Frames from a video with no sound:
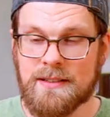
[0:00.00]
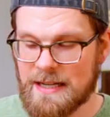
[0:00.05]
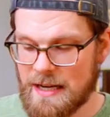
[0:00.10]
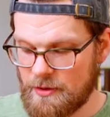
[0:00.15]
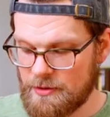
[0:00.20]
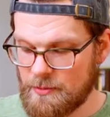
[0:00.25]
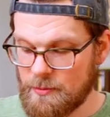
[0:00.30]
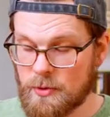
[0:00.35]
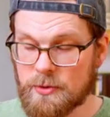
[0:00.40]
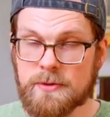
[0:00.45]

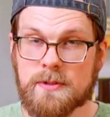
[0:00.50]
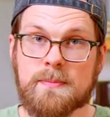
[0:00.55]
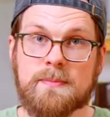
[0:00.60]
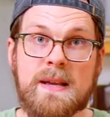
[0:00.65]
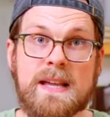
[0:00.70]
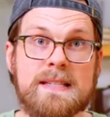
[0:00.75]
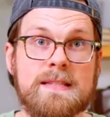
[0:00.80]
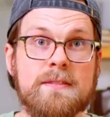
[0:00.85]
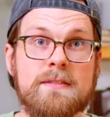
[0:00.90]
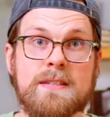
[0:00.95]
Now, the mortar and
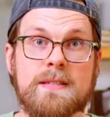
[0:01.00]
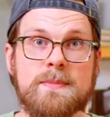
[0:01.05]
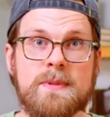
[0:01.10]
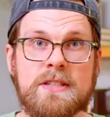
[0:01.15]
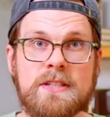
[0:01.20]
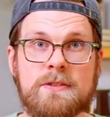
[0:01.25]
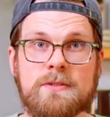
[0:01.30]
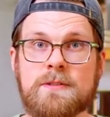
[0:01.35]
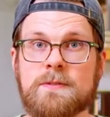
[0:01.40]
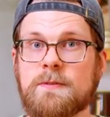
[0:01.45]
pestle has
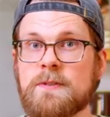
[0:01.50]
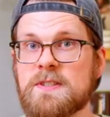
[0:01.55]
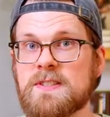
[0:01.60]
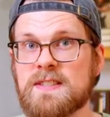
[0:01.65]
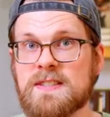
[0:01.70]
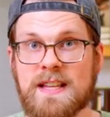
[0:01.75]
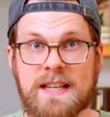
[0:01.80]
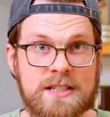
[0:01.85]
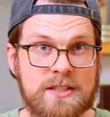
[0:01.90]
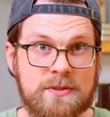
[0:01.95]
been used for
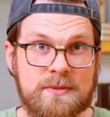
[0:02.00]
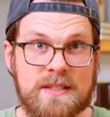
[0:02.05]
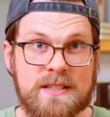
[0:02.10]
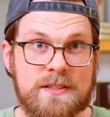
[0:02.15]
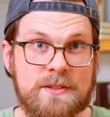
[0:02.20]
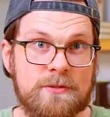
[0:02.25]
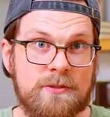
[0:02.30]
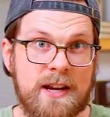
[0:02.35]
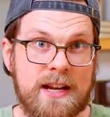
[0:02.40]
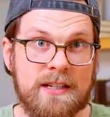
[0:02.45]

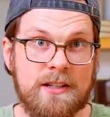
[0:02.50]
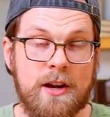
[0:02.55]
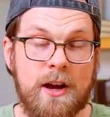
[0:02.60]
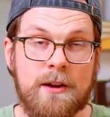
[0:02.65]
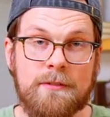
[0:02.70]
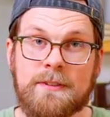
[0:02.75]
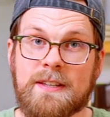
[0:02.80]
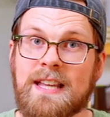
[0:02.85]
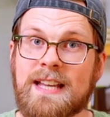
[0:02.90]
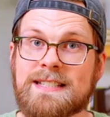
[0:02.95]
centuries to grind
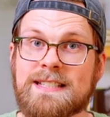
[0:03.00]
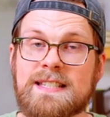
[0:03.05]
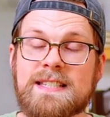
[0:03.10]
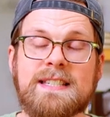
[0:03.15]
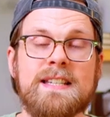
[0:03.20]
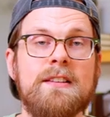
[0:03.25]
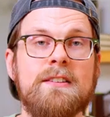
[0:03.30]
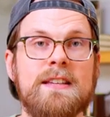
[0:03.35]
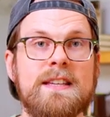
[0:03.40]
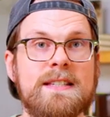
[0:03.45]
coffee and
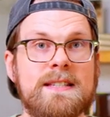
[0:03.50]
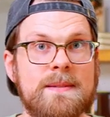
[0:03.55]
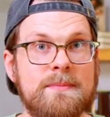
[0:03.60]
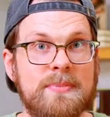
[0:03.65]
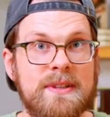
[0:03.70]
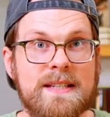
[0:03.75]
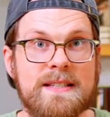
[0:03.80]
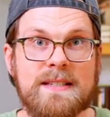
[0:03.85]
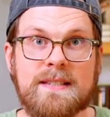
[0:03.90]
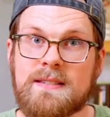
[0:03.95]
still is in
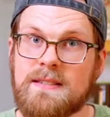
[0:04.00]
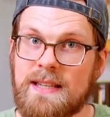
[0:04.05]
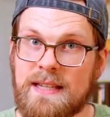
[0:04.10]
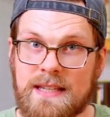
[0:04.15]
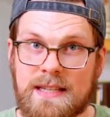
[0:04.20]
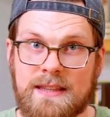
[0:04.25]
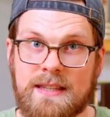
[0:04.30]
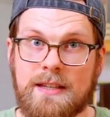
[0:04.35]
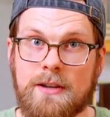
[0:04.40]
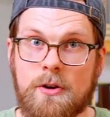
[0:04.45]
places
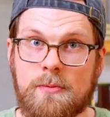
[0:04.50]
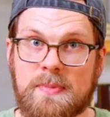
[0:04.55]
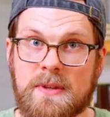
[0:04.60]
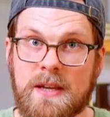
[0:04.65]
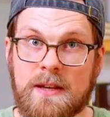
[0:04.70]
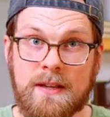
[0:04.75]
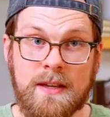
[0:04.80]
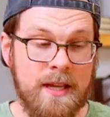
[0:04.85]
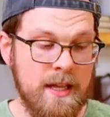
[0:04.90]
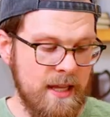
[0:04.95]
like
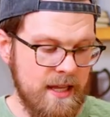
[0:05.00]
Ethiopia.